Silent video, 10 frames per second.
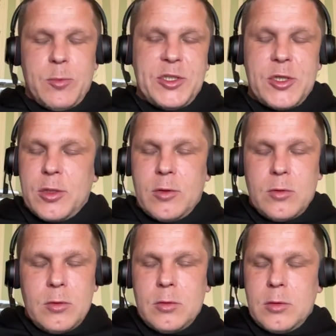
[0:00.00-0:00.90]

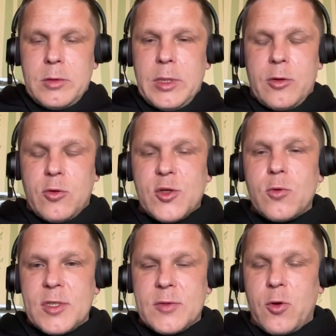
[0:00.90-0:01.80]
additional like
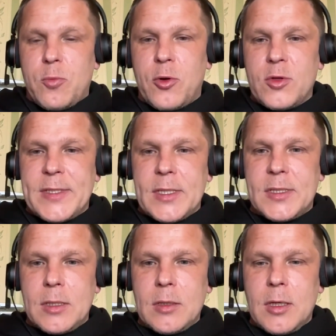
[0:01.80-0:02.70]
resources for
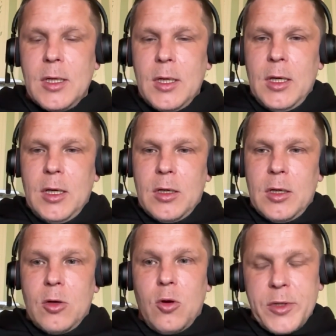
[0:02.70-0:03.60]
processing.
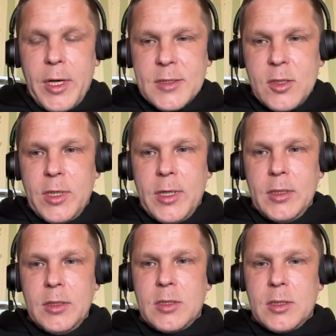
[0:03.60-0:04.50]
On other
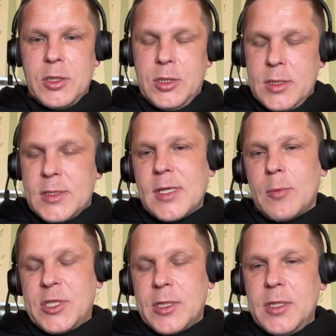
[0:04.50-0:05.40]
hand, it is
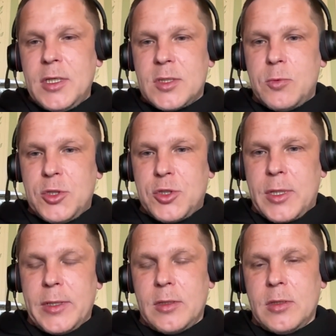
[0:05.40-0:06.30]
some techniques
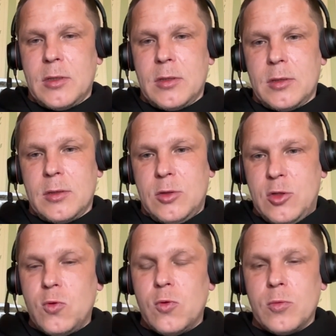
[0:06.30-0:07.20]
which can
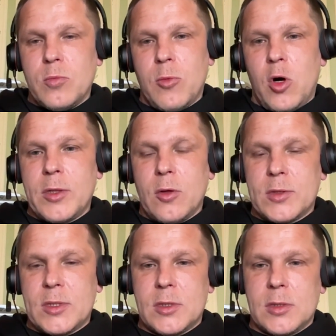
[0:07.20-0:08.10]
do
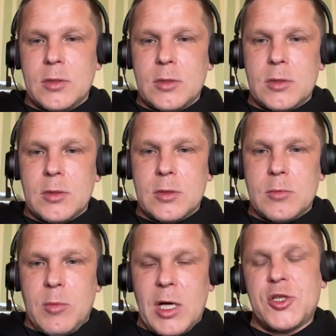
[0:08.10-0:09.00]
models
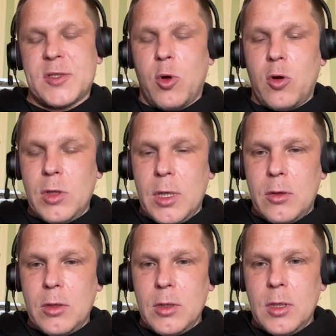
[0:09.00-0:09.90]
much smaller,